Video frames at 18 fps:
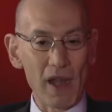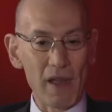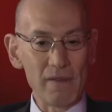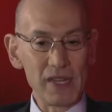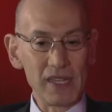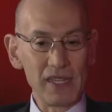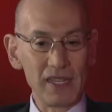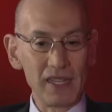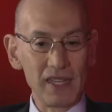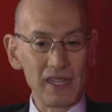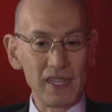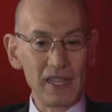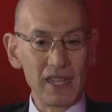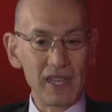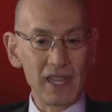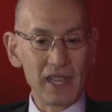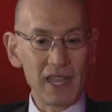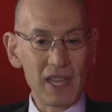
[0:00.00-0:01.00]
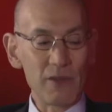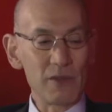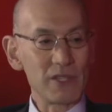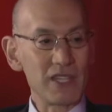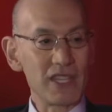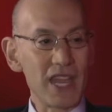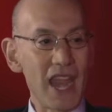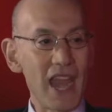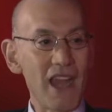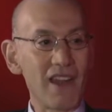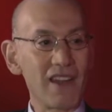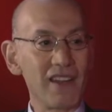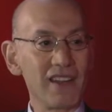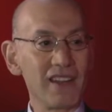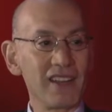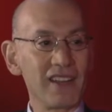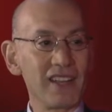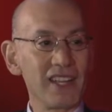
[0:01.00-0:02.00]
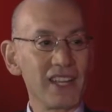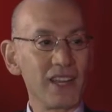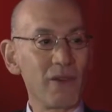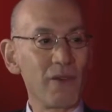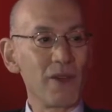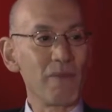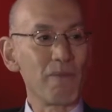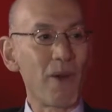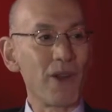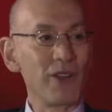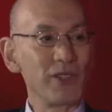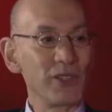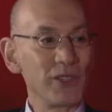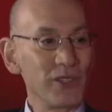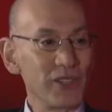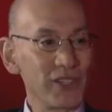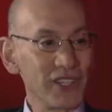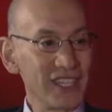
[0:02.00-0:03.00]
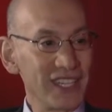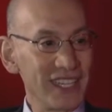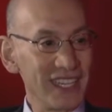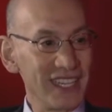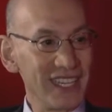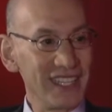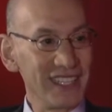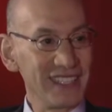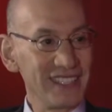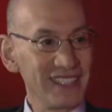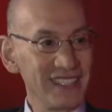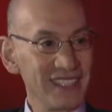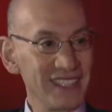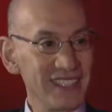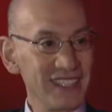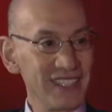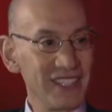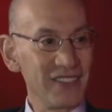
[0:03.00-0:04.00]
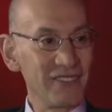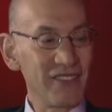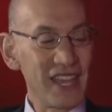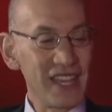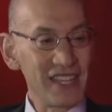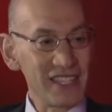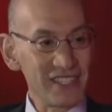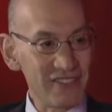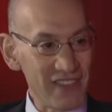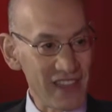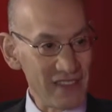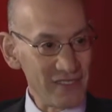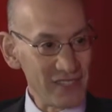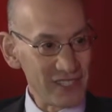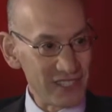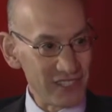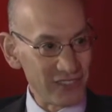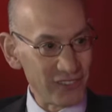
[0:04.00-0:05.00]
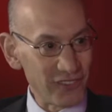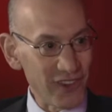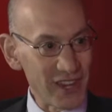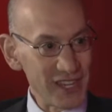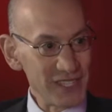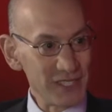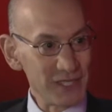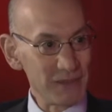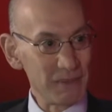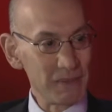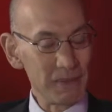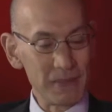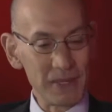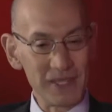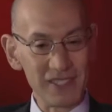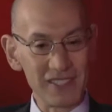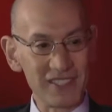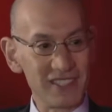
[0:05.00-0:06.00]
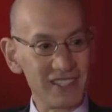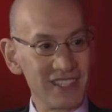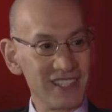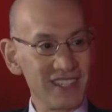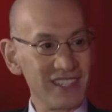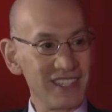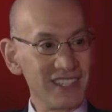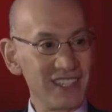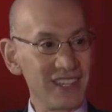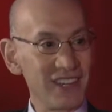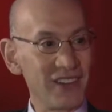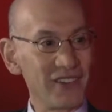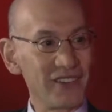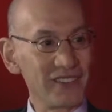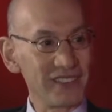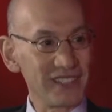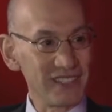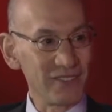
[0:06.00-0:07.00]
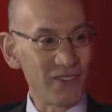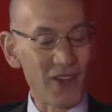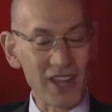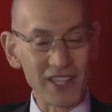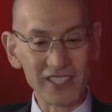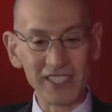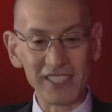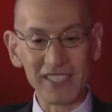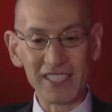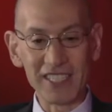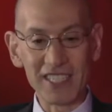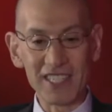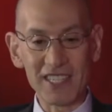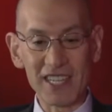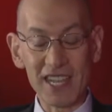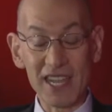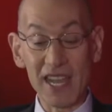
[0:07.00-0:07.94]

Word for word: I mean, he was there you know, when Martin Luther King, you know, made his famous civil rights speech, you know, in Washington, D.C.